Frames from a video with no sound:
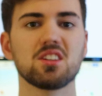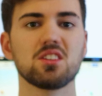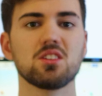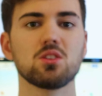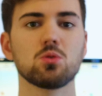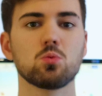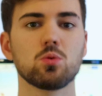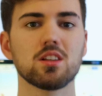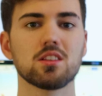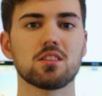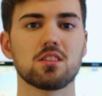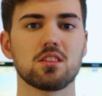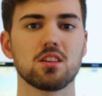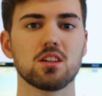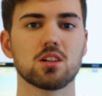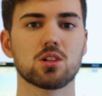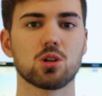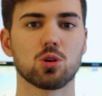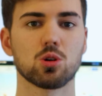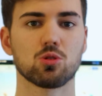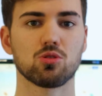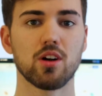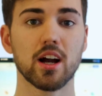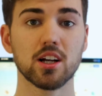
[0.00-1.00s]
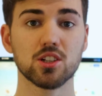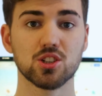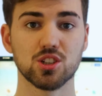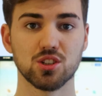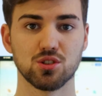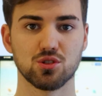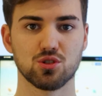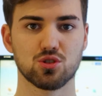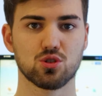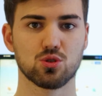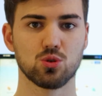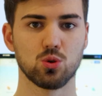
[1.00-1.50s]
with the
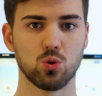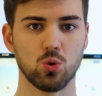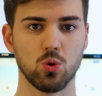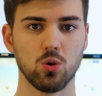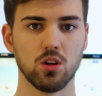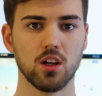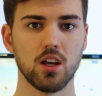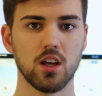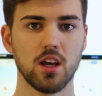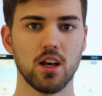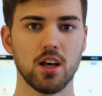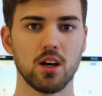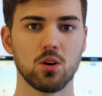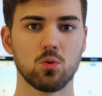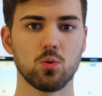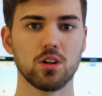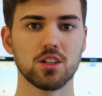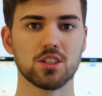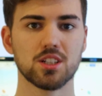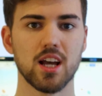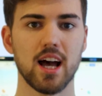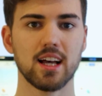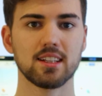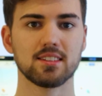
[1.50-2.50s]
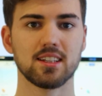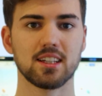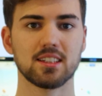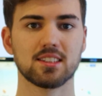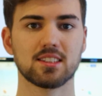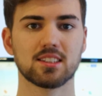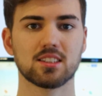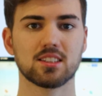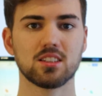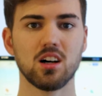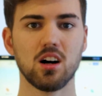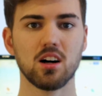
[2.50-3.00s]
Corrections tool, which has a
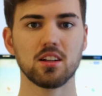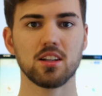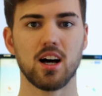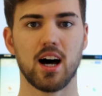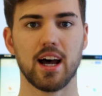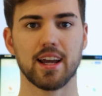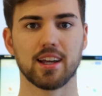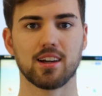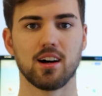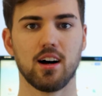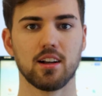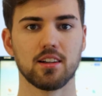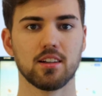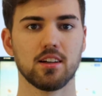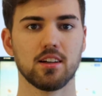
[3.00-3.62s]
sun icon.